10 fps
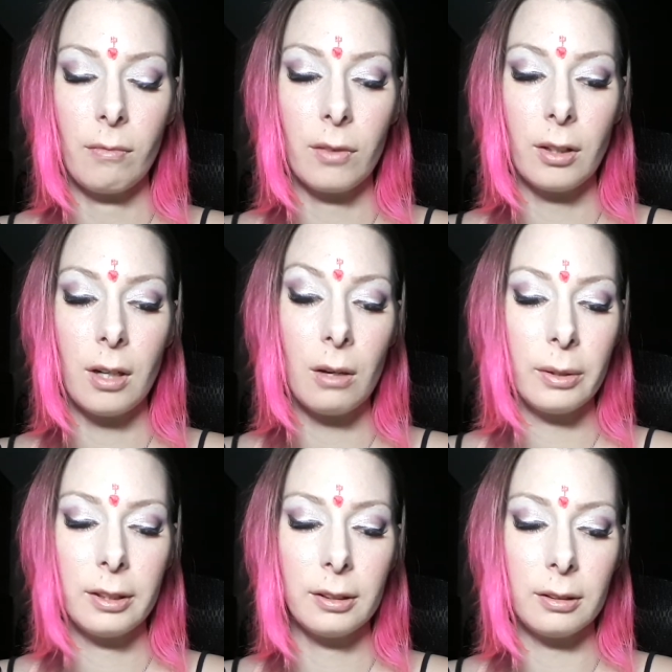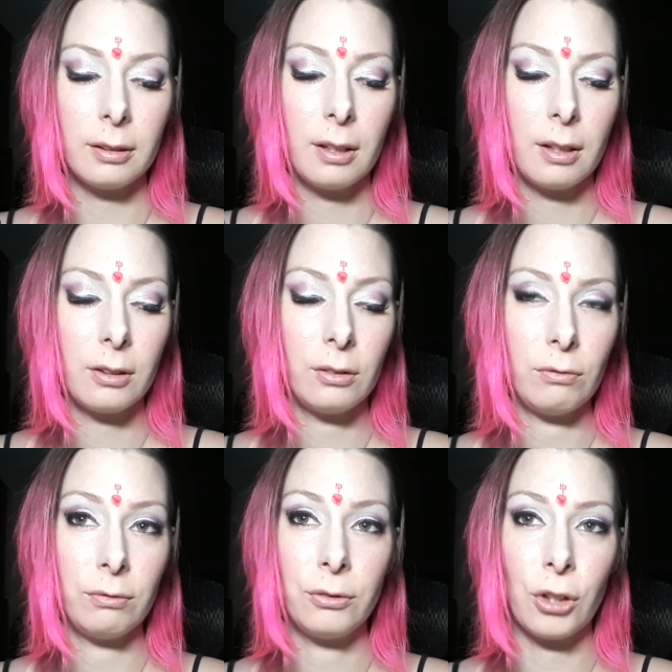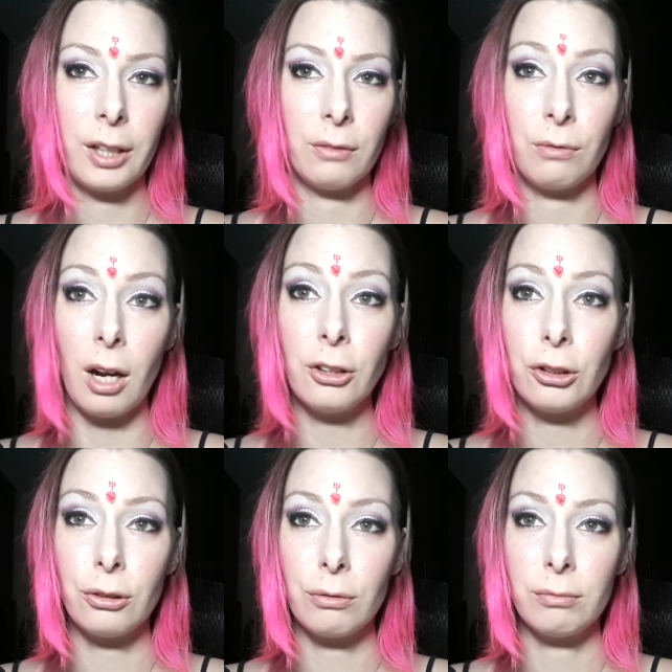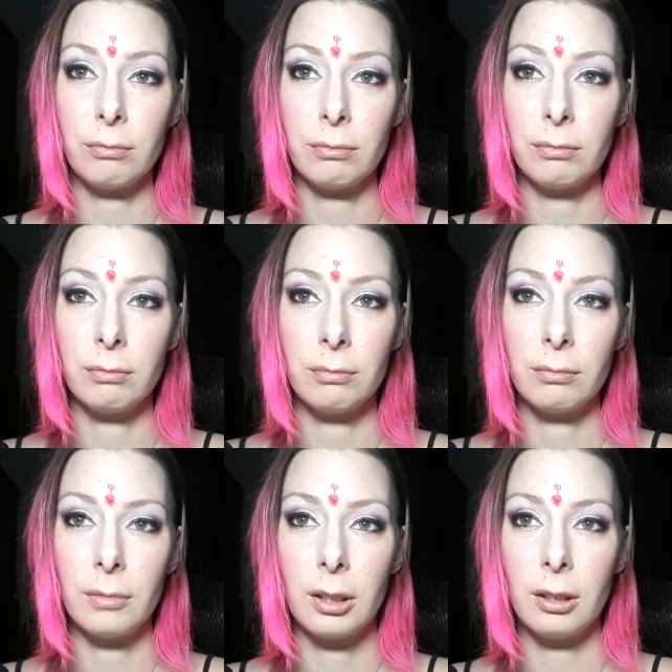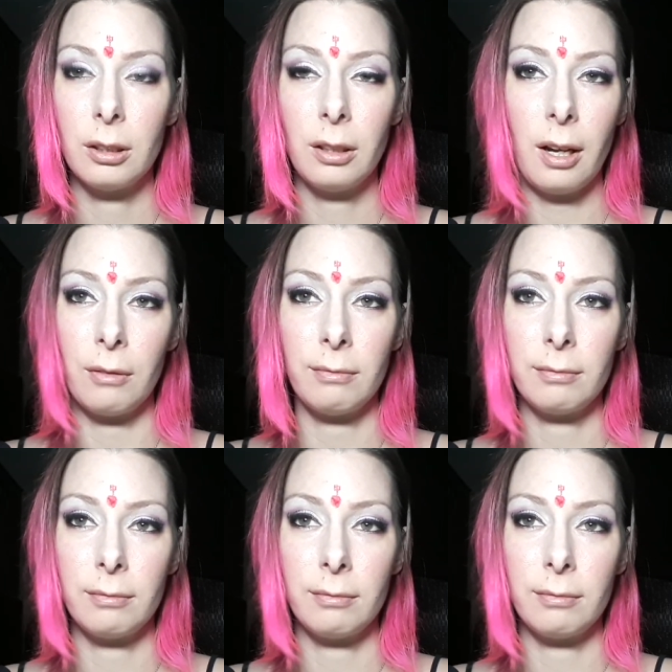They're always trying to rush. No.